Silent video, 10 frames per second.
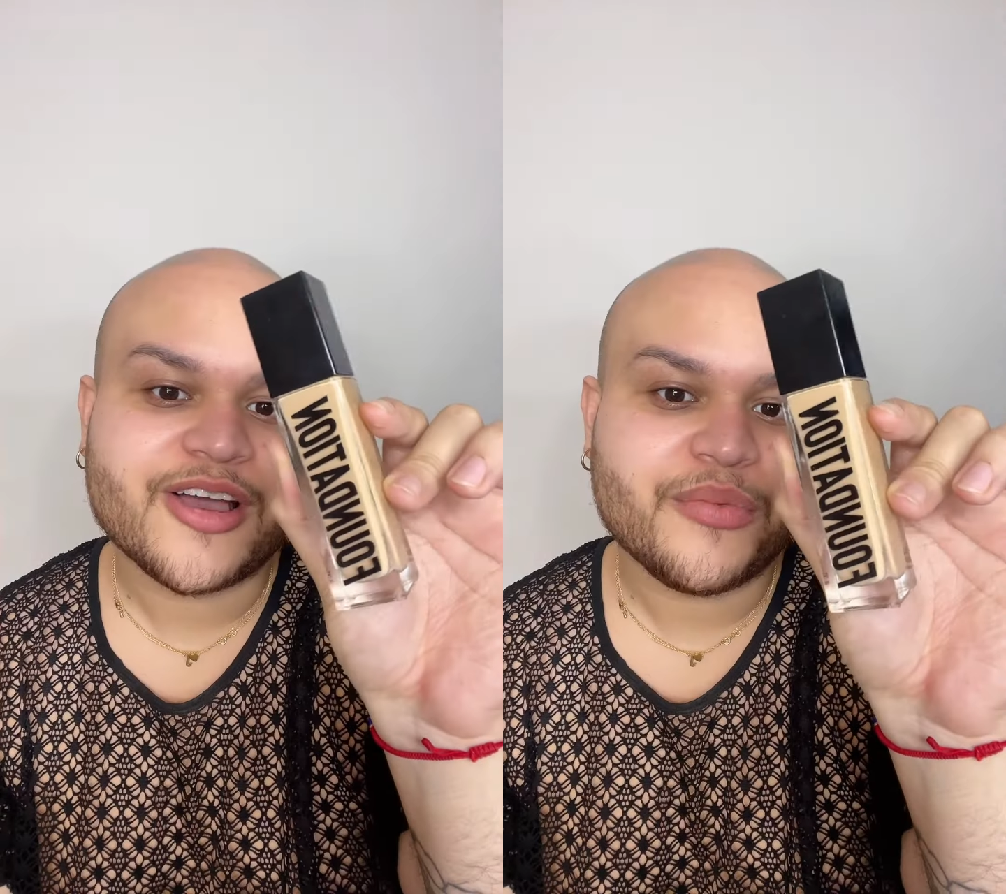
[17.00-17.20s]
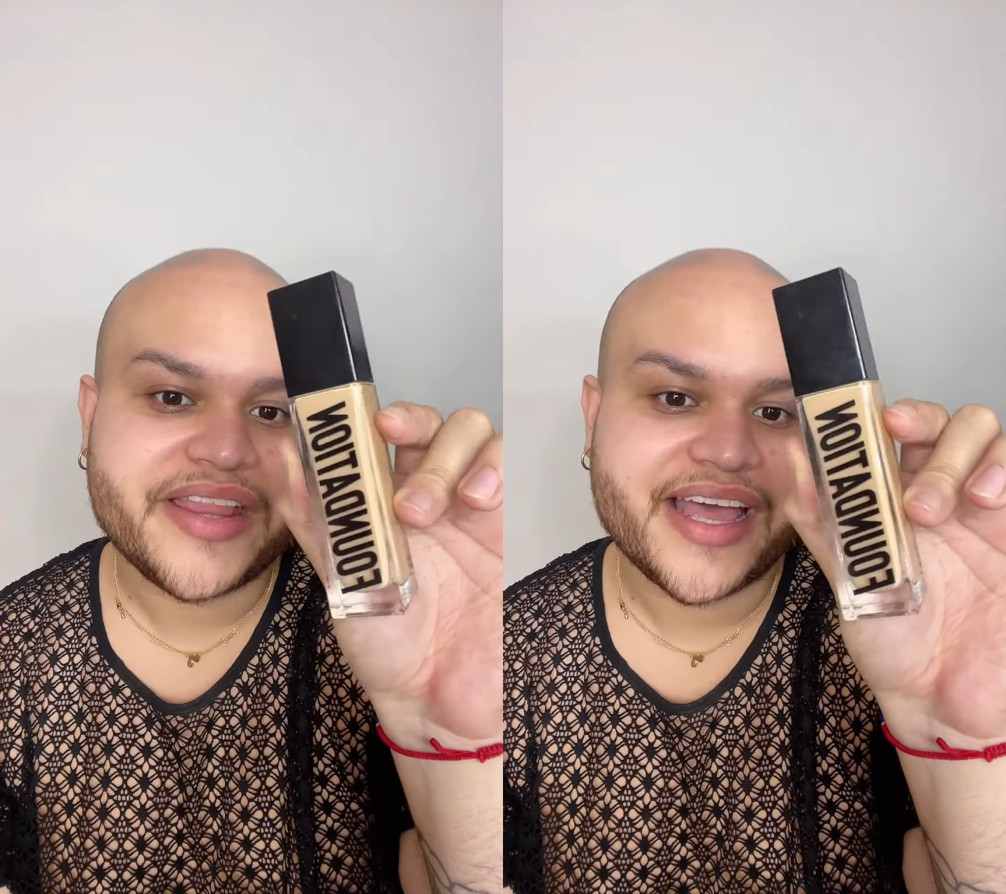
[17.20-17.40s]
go
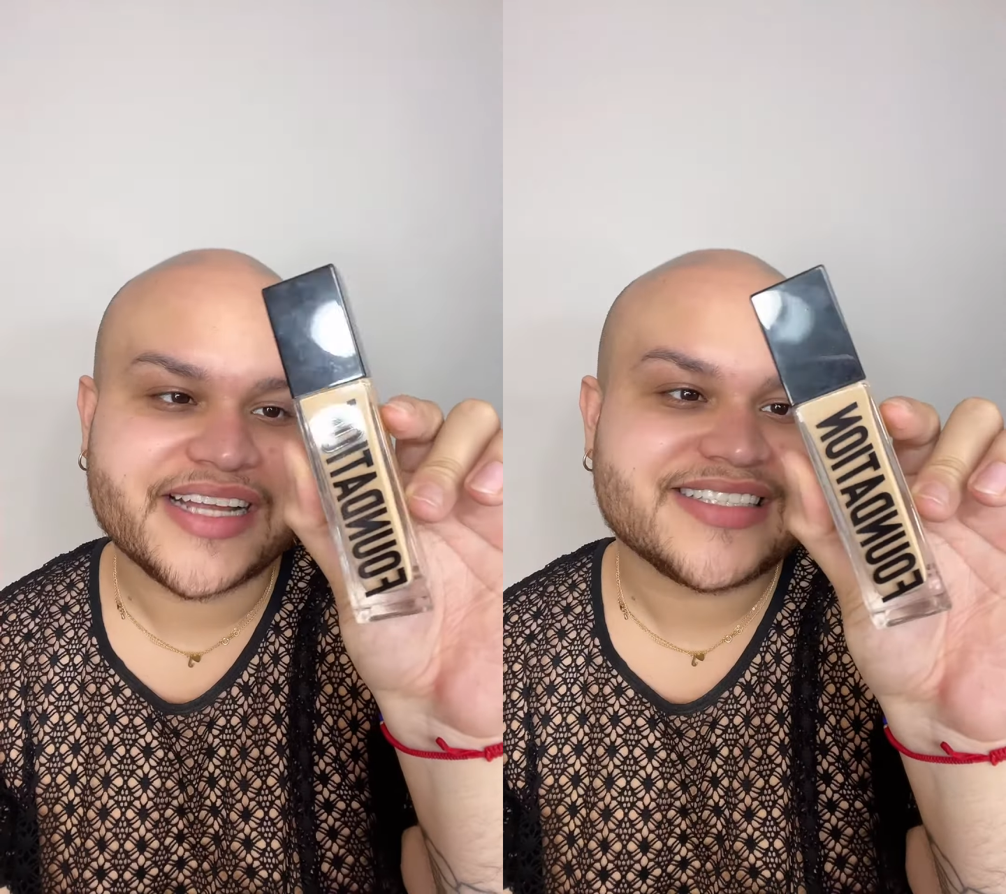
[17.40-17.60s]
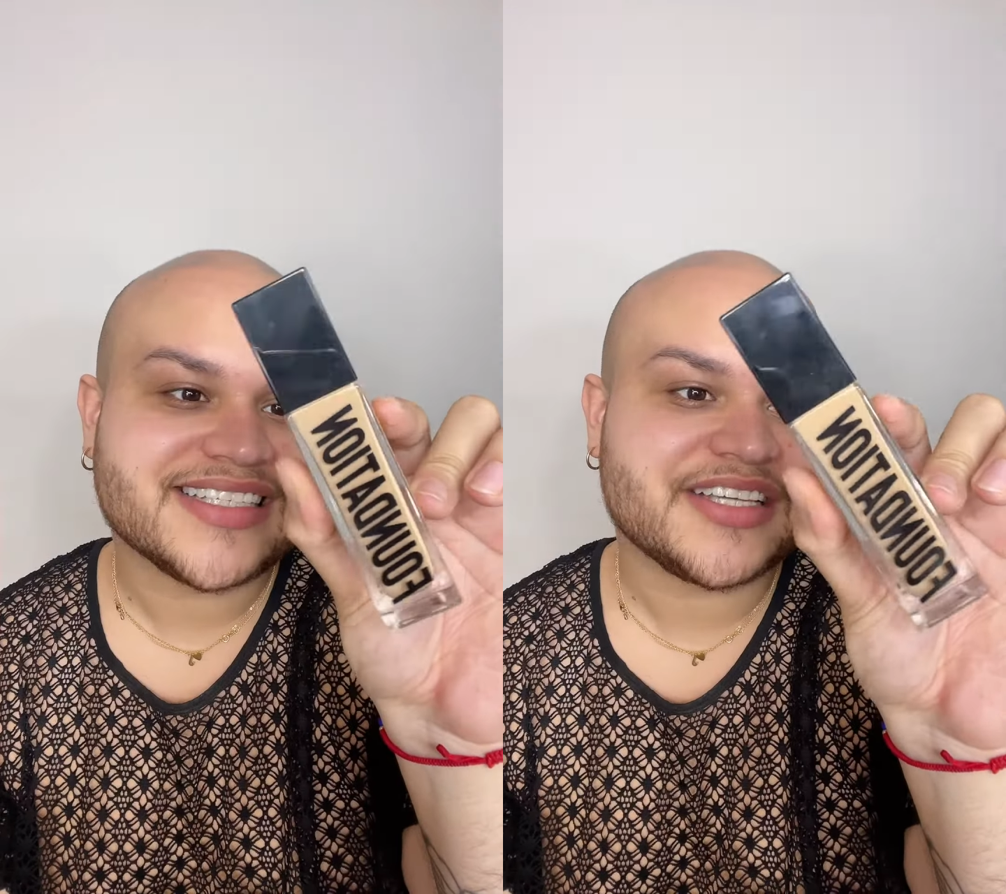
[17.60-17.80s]
with the
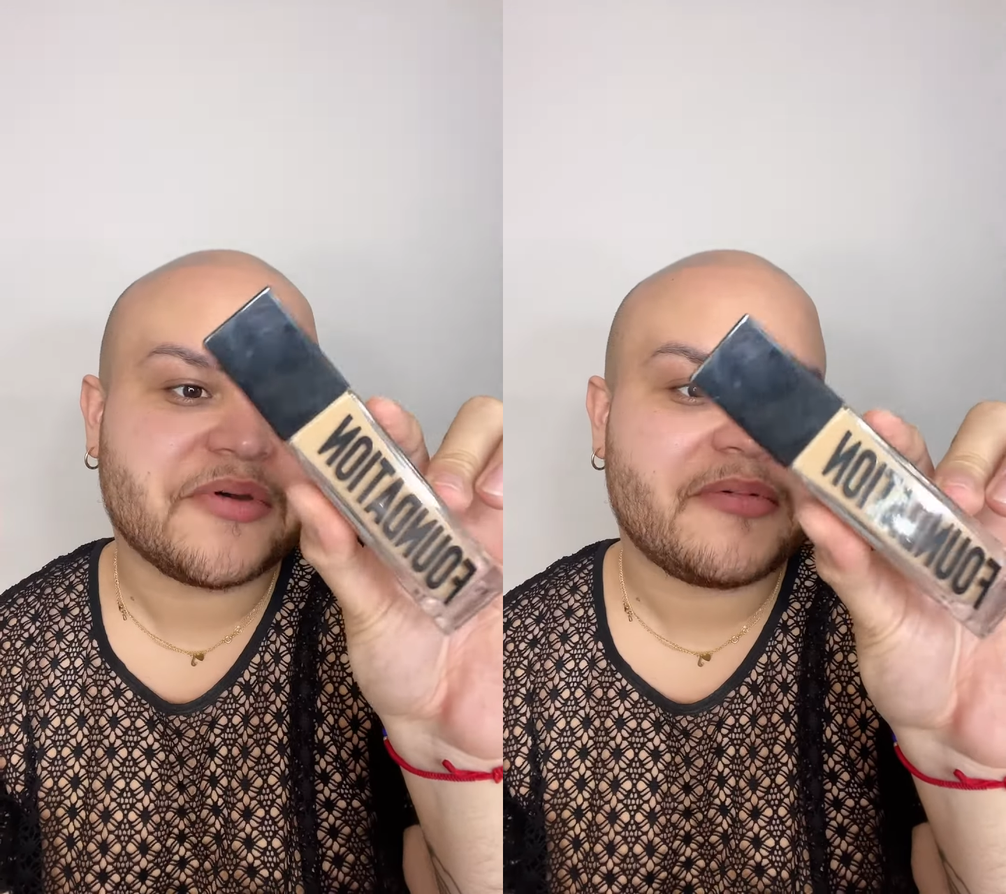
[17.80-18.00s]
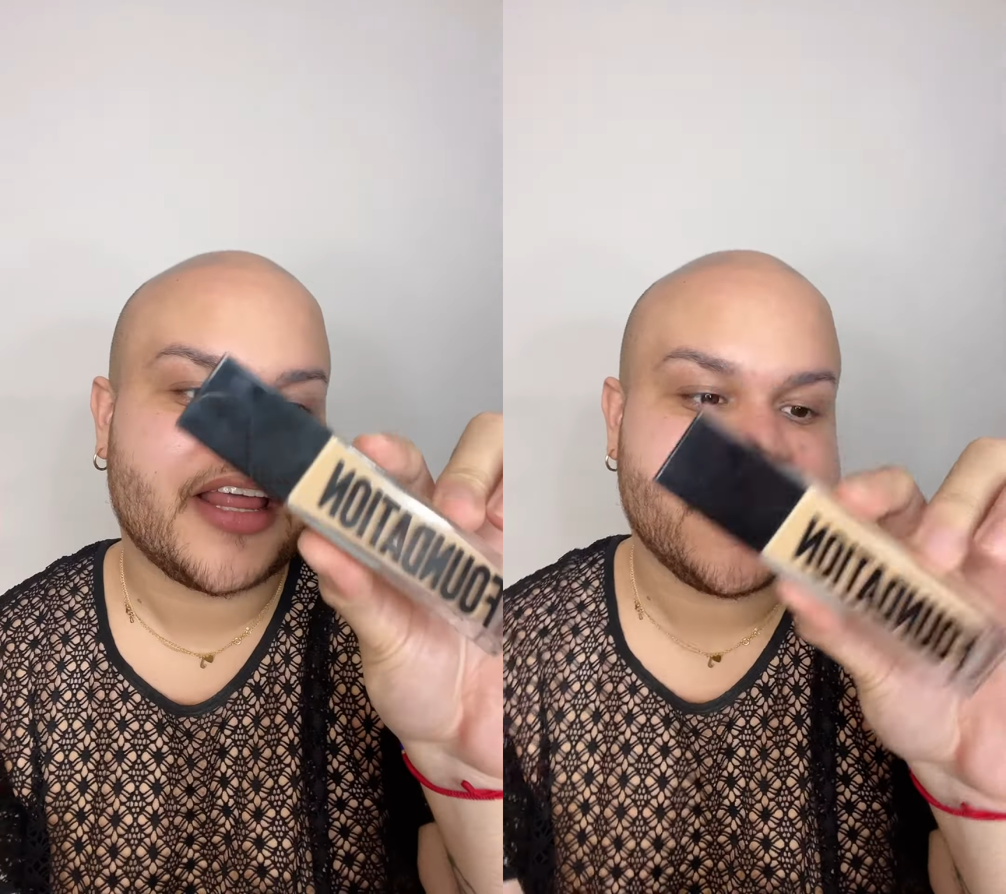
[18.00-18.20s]
Anastasia Beverly